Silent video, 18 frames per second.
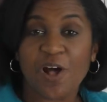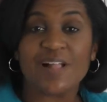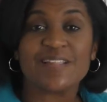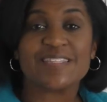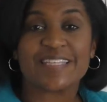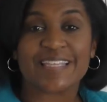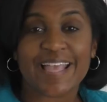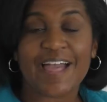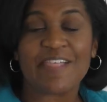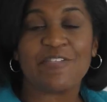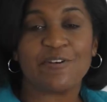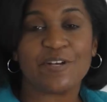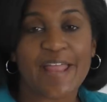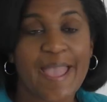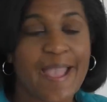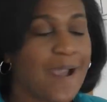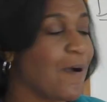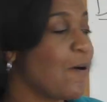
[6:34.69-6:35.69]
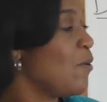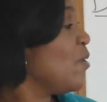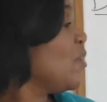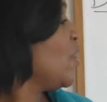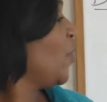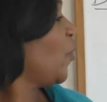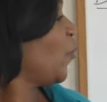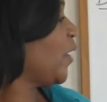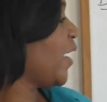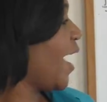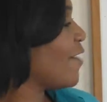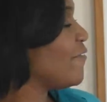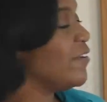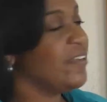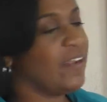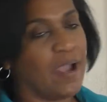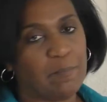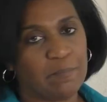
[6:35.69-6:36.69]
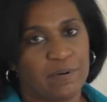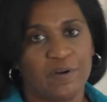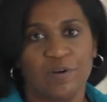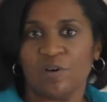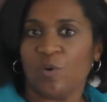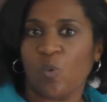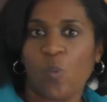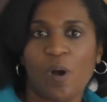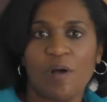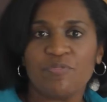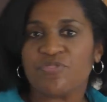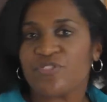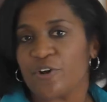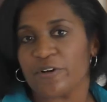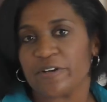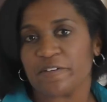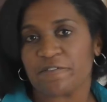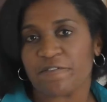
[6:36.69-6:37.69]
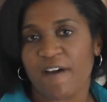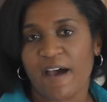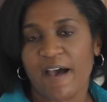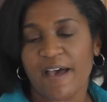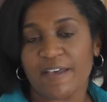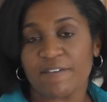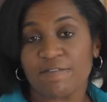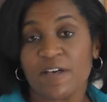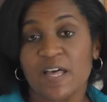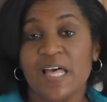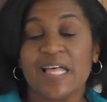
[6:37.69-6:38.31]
all together now. We have a number, 135.